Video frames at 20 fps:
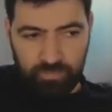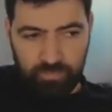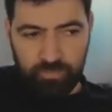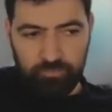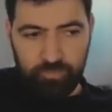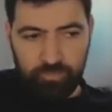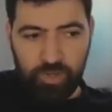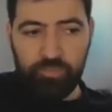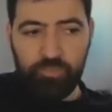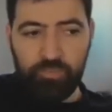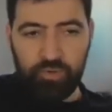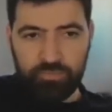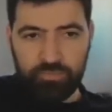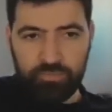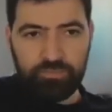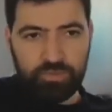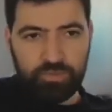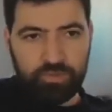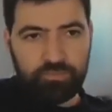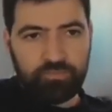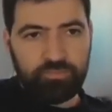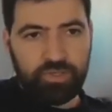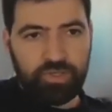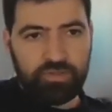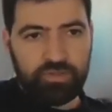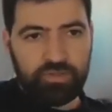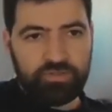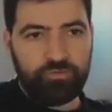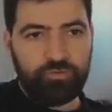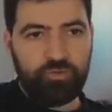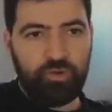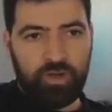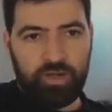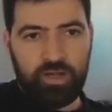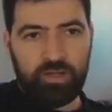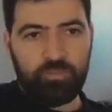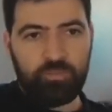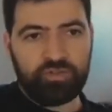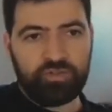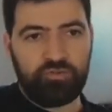people. Because if you are
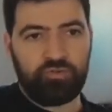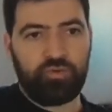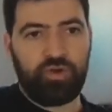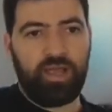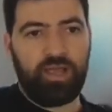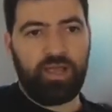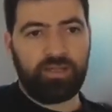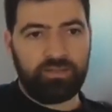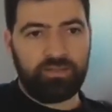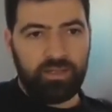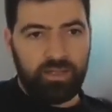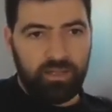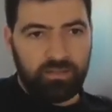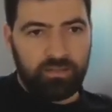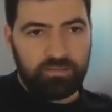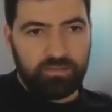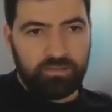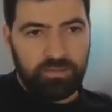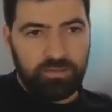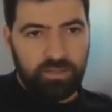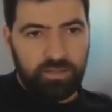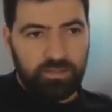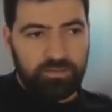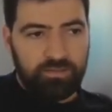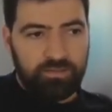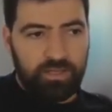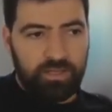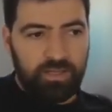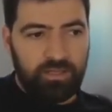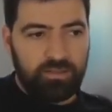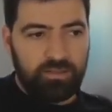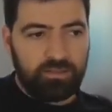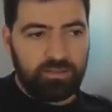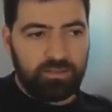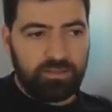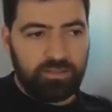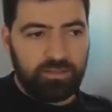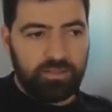able to crack that, then